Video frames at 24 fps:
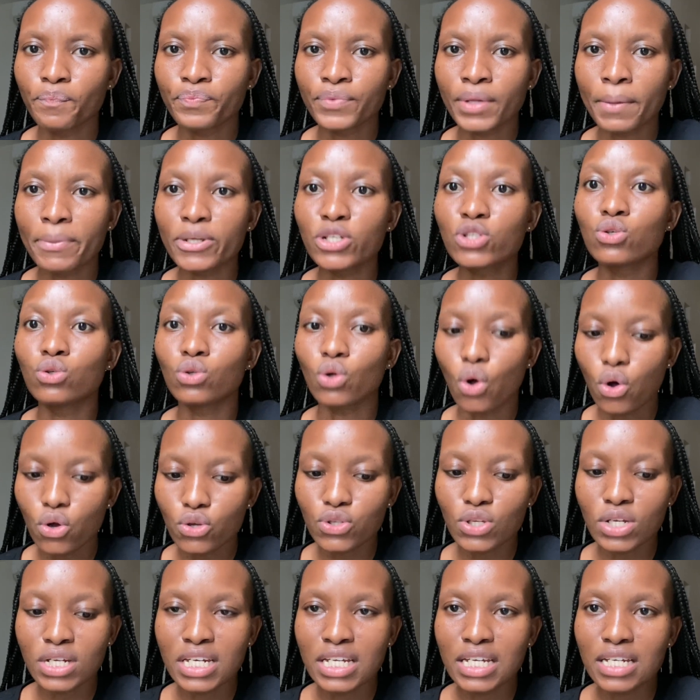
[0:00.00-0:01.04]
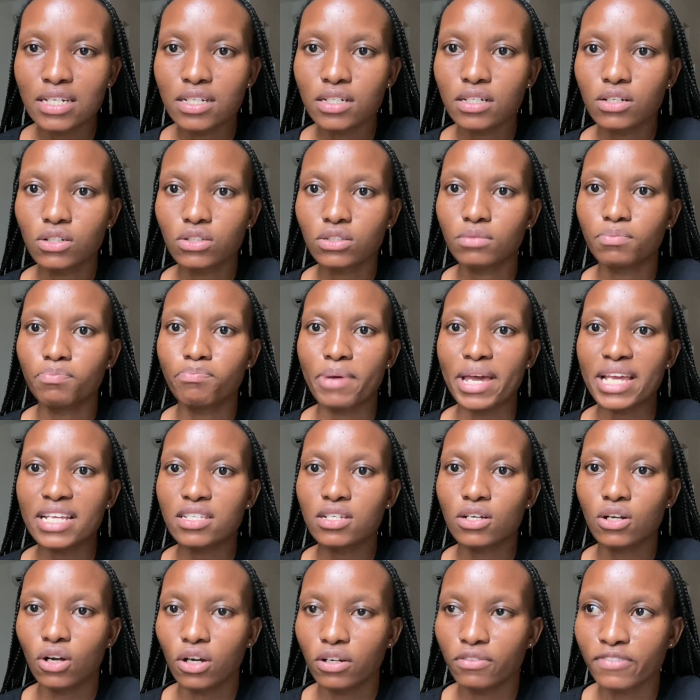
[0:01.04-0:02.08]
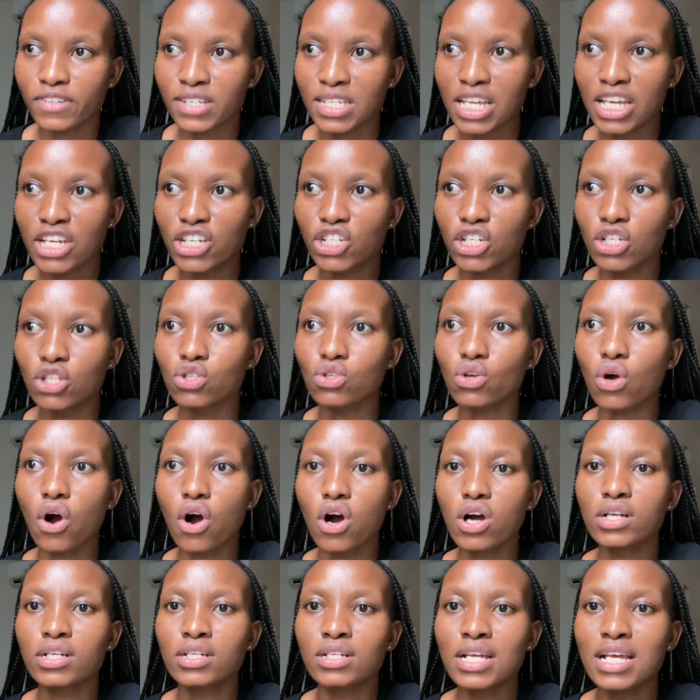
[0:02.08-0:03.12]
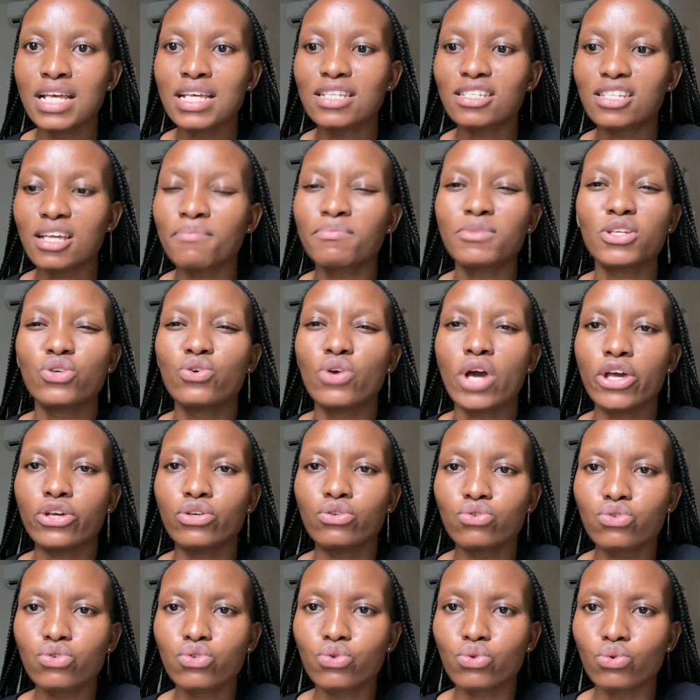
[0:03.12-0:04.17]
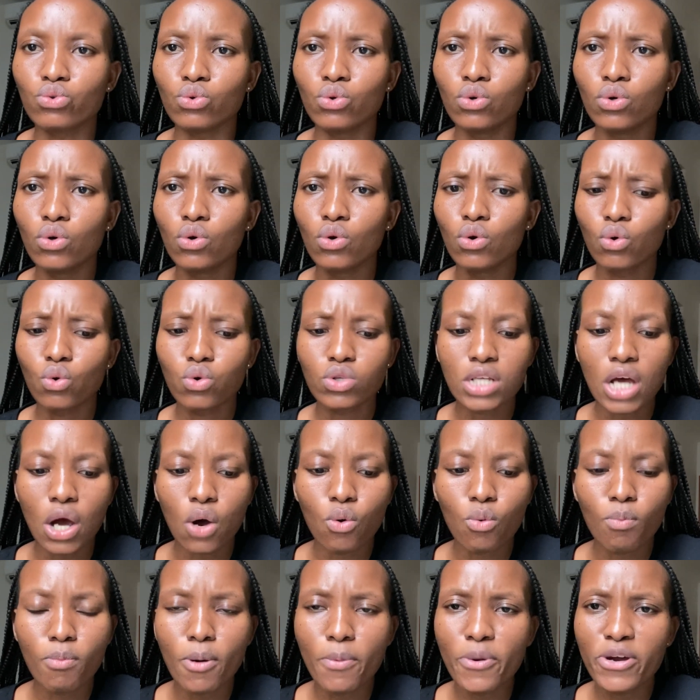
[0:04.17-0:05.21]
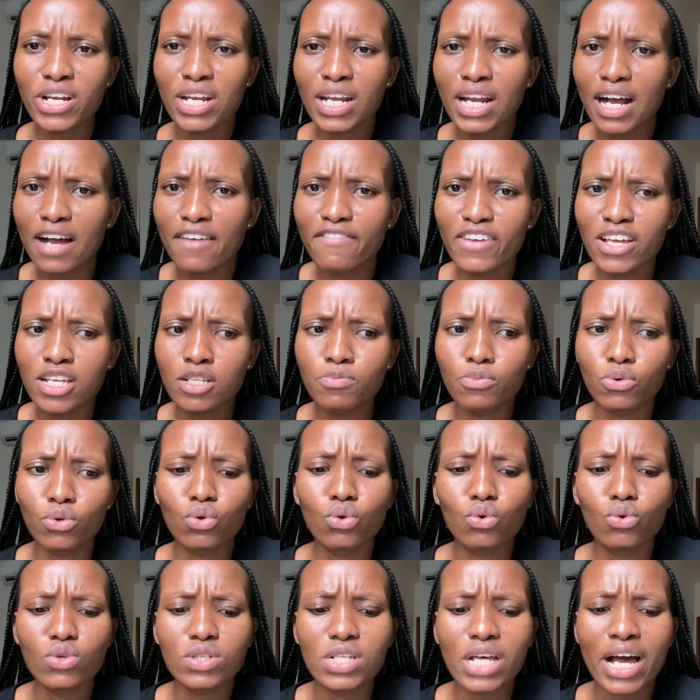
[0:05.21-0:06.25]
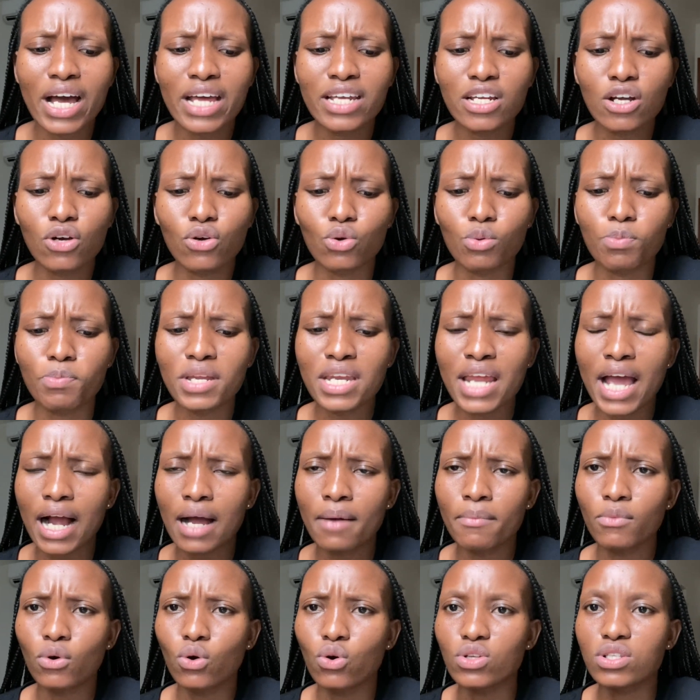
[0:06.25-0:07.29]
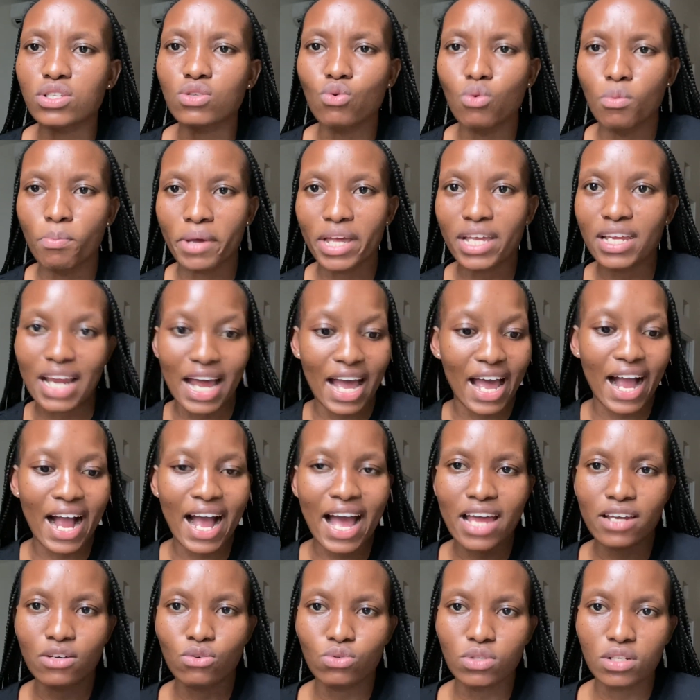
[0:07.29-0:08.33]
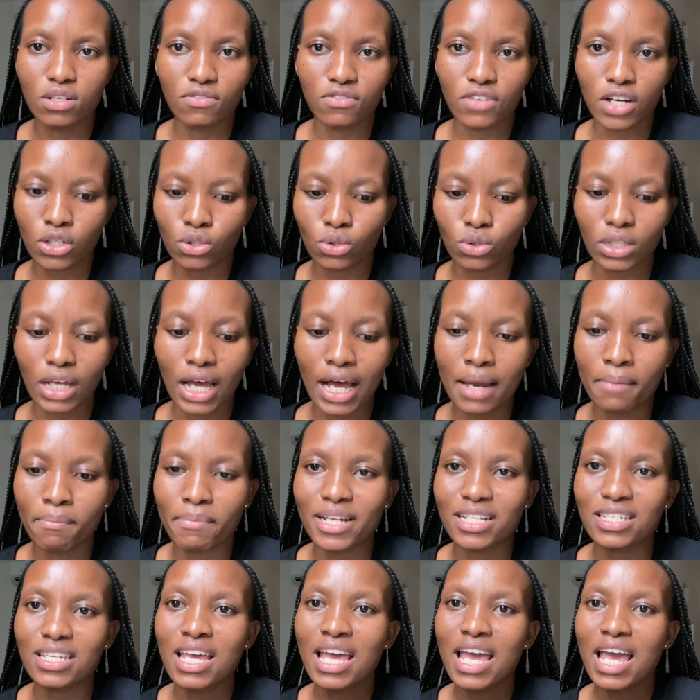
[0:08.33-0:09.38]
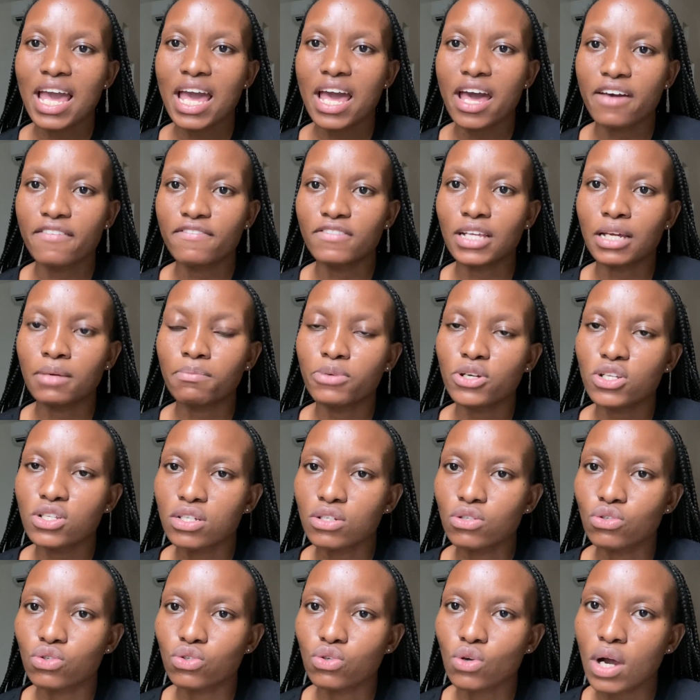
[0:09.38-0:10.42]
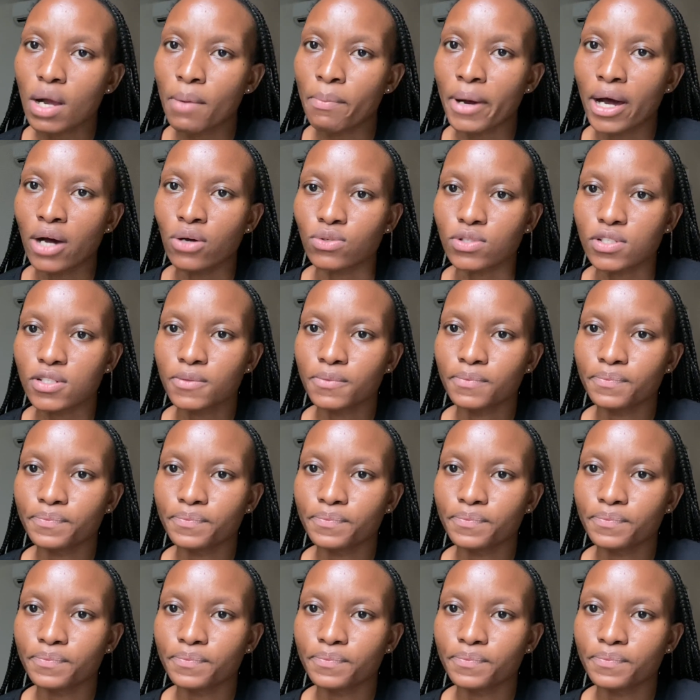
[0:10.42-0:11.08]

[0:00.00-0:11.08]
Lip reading: but you also need basic conversations on something you are used to. Kuthi bobonile ka Facebook ukuthi angade groupini akamgosi kumbe angathi ukuthi nifuna ukuxoxa ngani but have that person to talk about.